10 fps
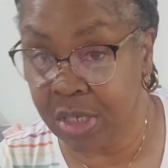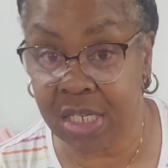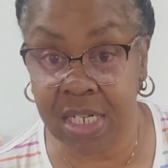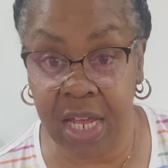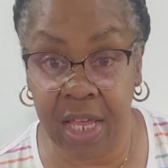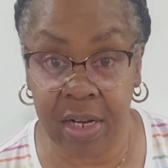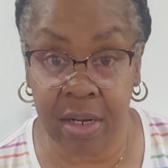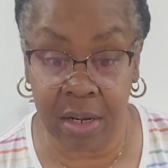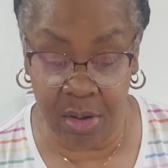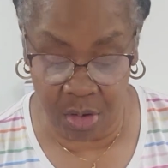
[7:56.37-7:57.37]
set
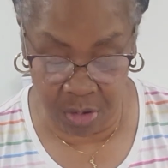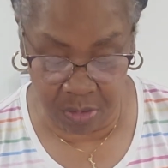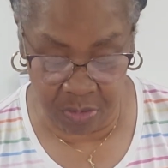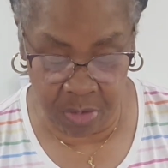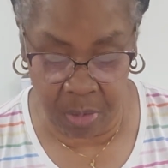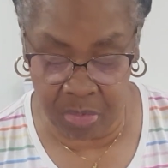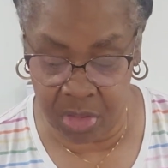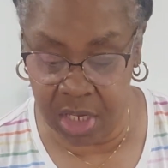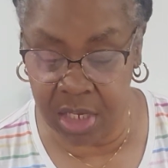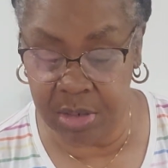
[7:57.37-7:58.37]
of
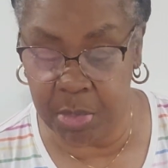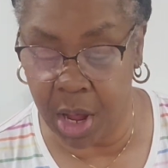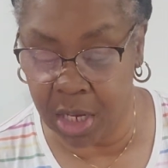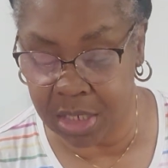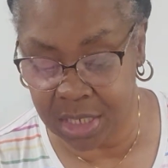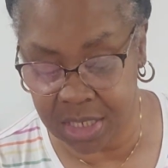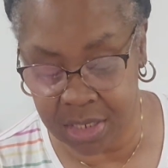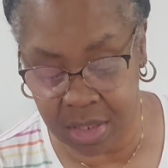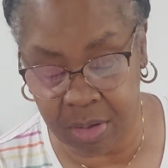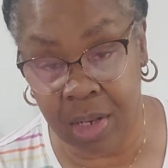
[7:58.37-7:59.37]
these boxes.
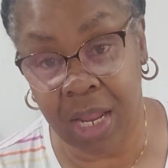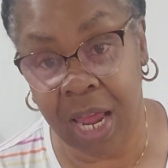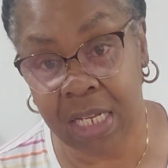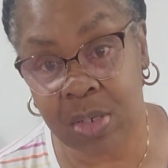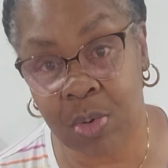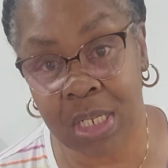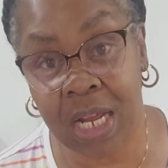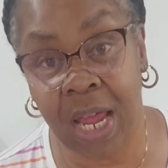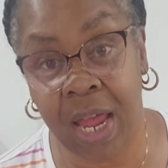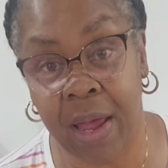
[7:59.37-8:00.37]
The last ones
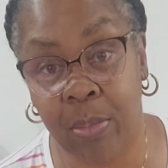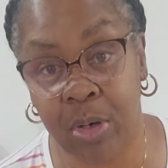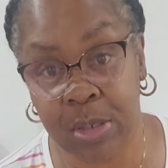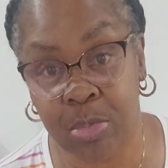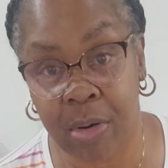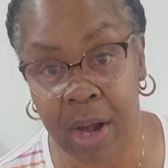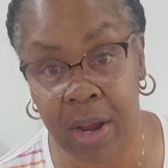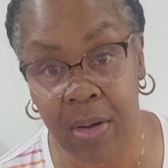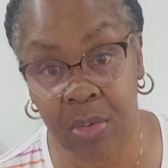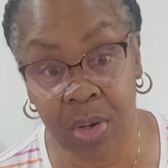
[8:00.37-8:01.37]
I had was
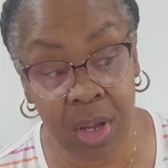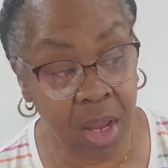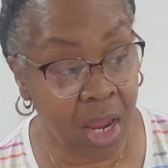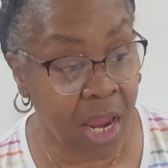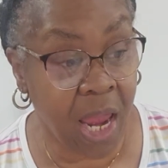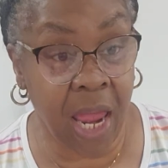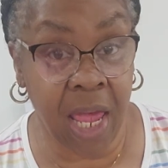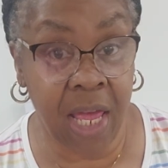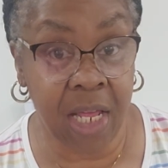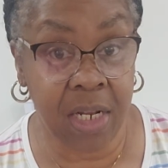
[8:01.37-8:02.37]
brown,
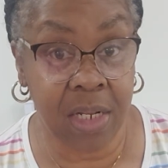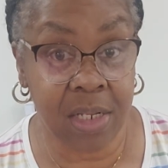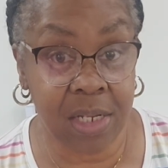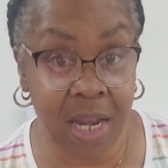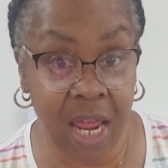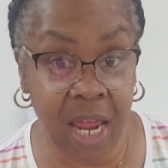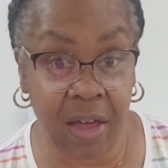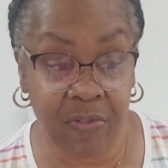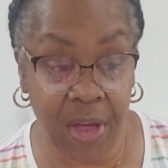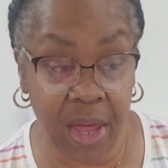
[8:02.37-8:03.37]
and today I
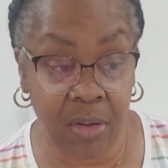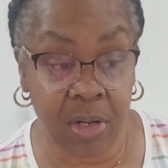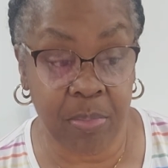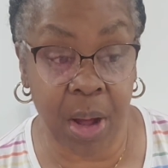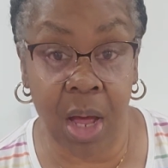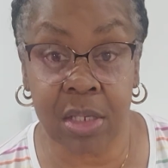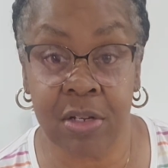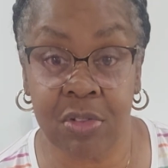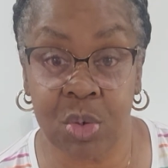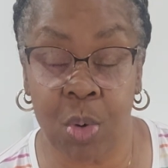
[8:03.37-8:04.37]
found a box
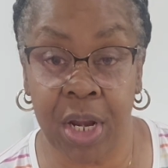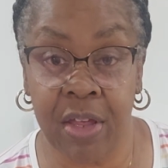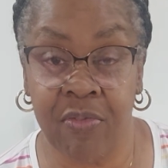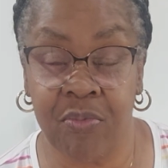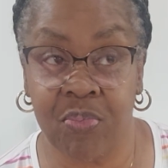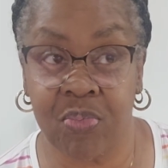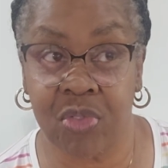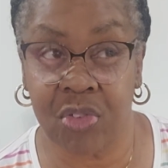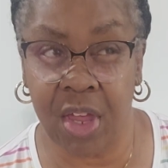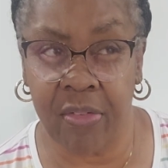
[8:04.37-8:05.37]
of
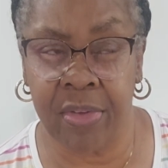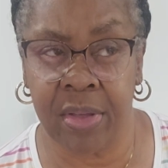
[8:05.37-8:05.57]
27.